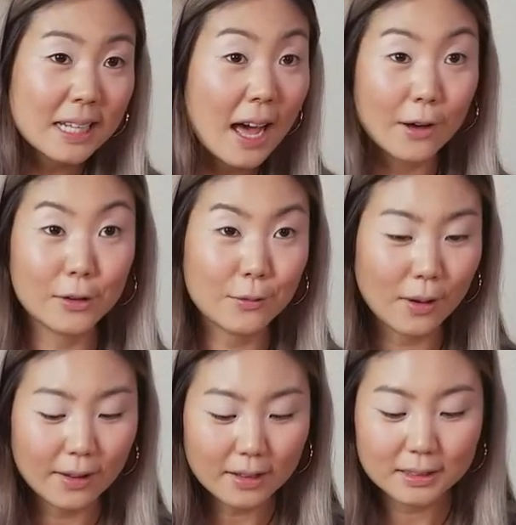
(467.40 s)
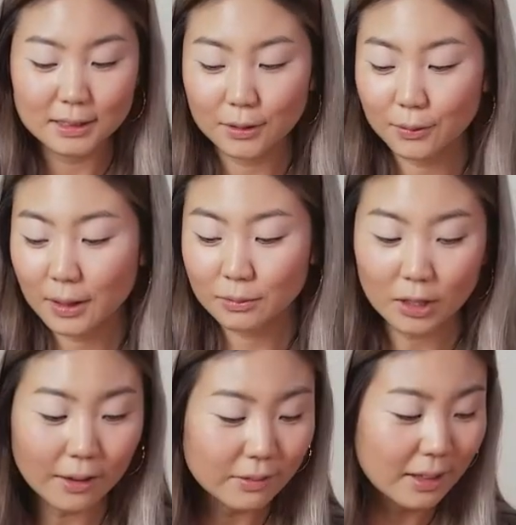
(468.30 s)
it how you want. So when I'm
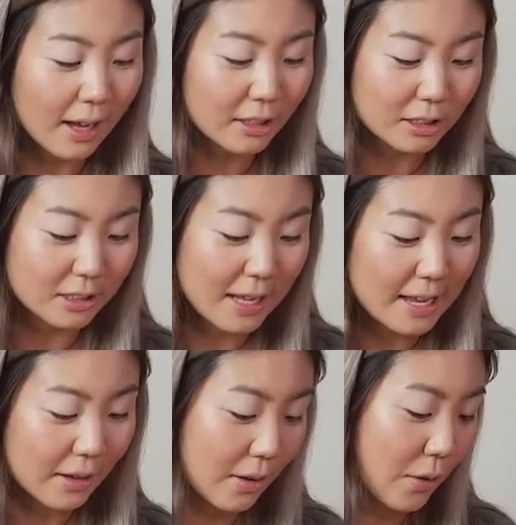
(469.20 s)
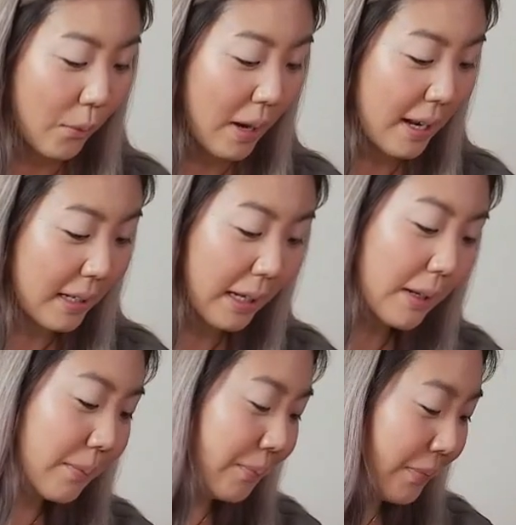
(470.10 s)
traveling, I just take what I
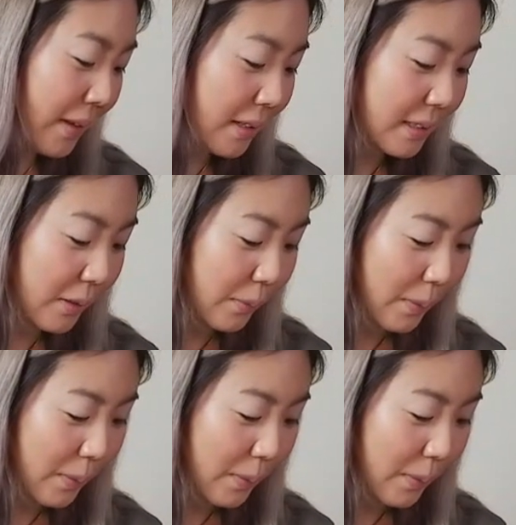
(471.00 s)
need. So